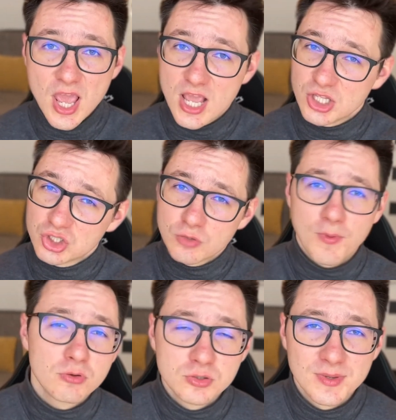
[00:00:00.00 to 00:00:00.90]
It's
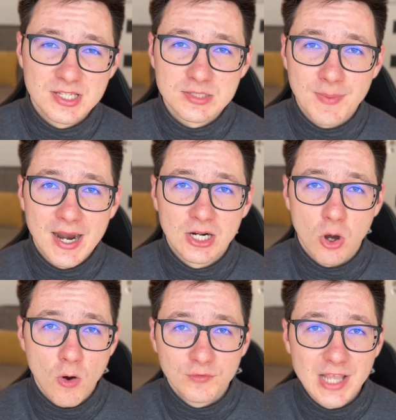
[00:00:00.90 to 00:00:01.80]
supposed to be inspired
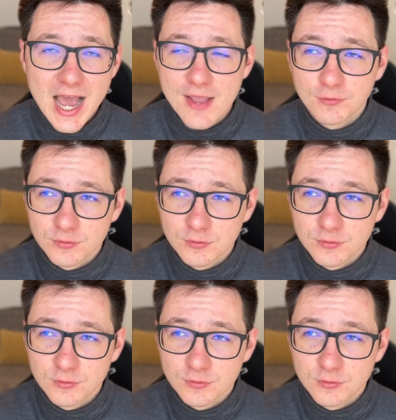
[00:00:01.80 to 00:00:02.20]
of the iPhone